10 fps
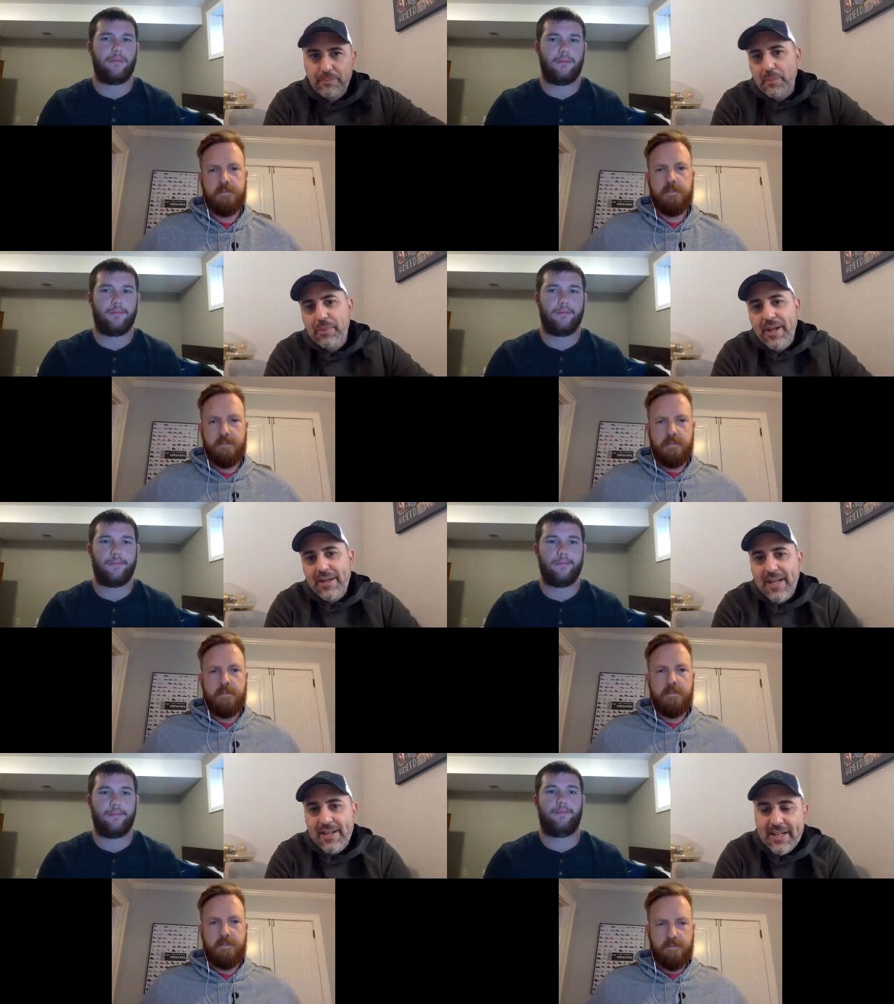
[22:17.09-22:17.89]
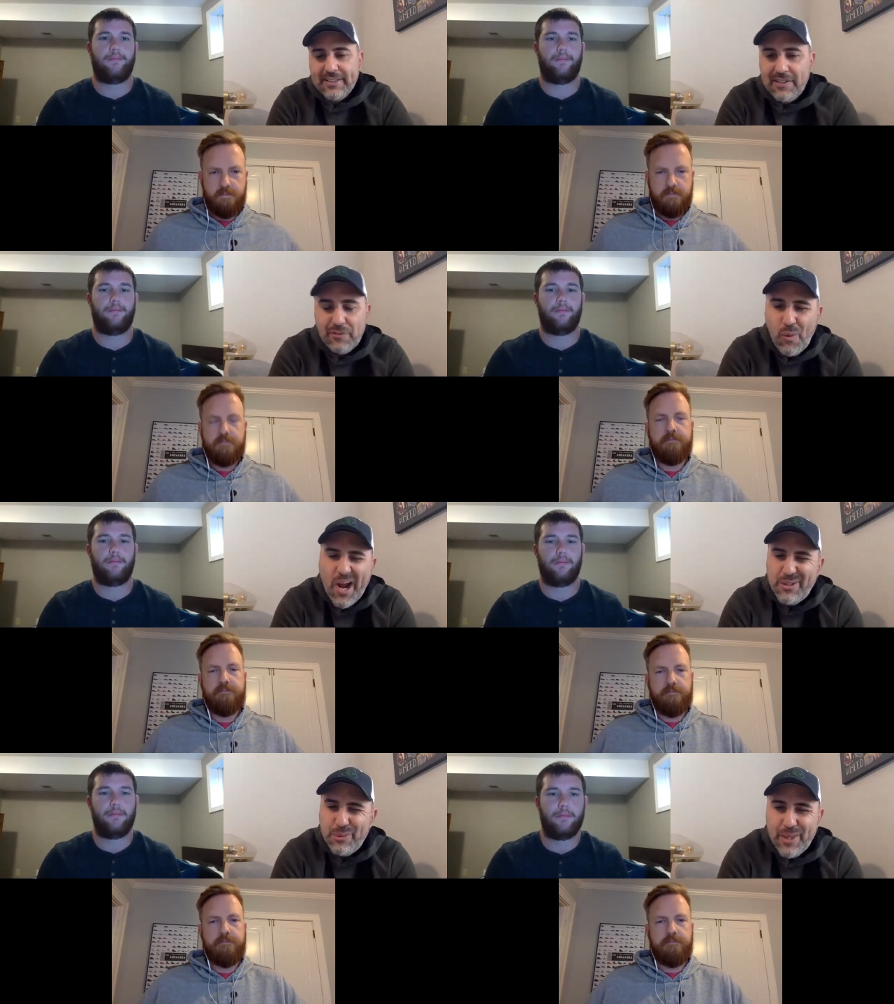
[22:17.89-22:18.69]
Speaker 1: to play at that next level. Why
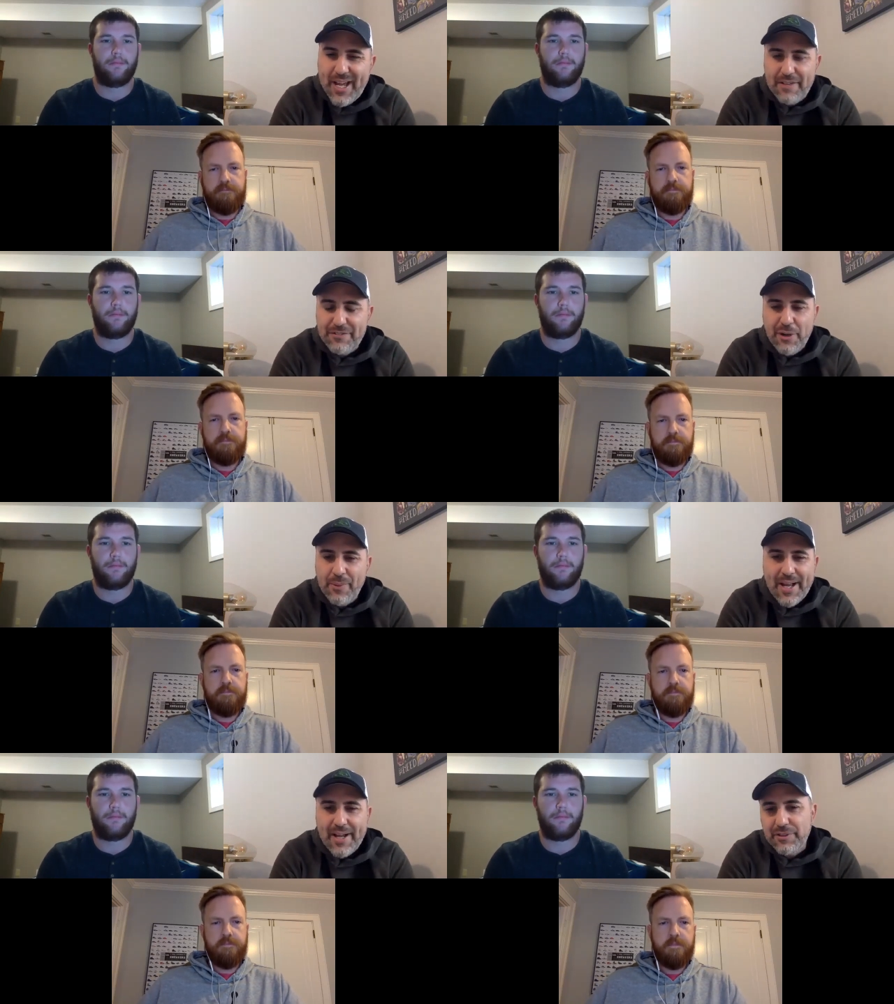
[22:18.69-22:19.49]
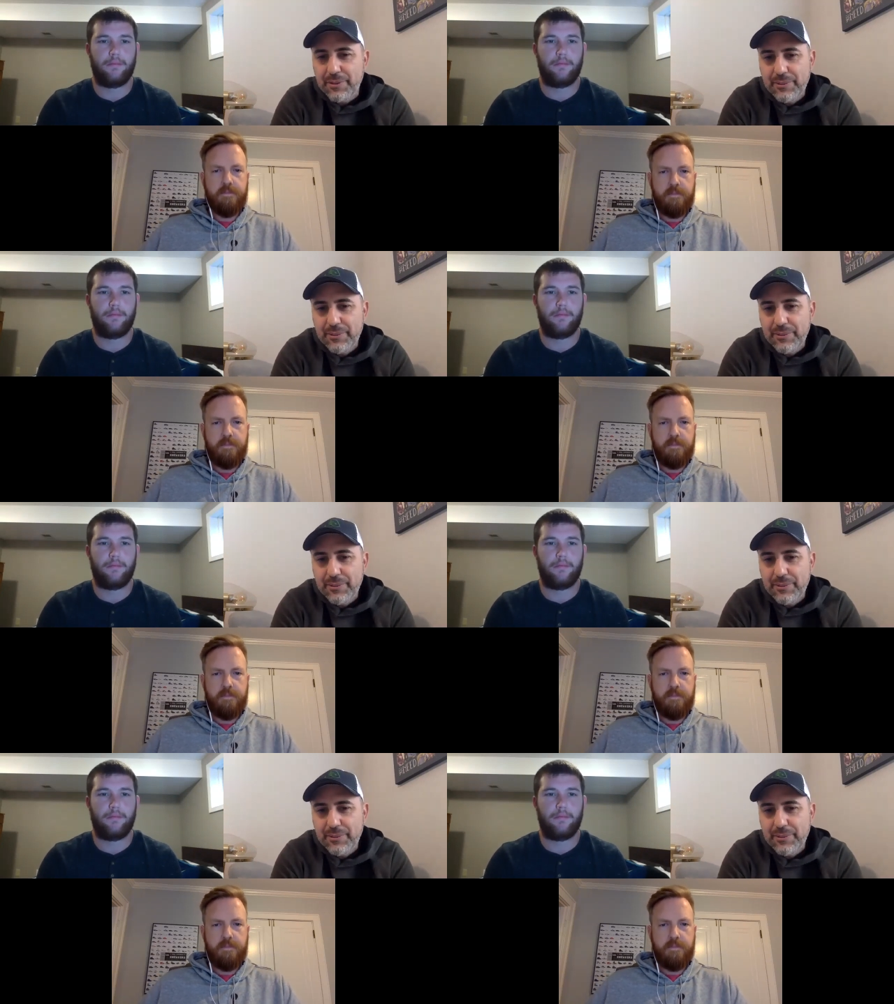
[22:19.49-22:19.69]
do that if you don't have to?